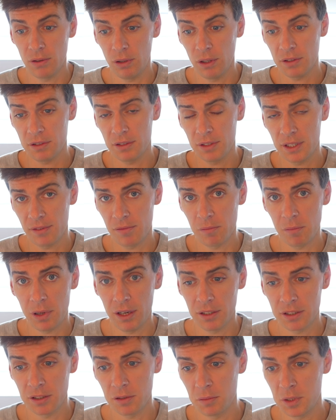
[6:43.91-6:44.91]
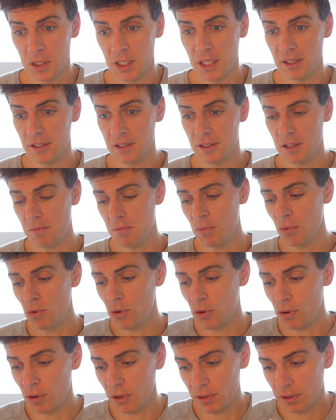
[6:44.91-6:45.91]
or lots of different parts to a machinist, the
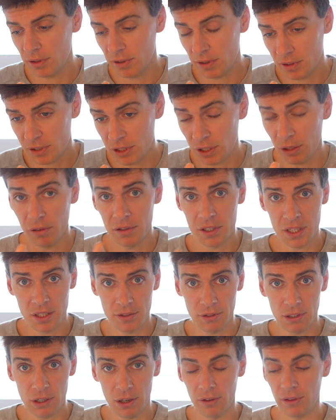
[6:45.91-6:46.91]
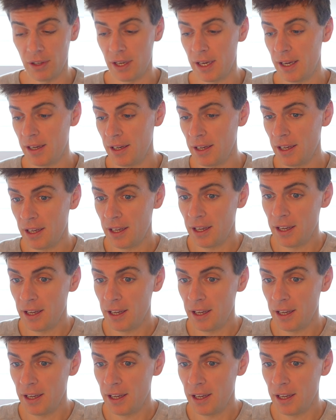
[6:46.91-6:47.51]
more tolerances you've got on there,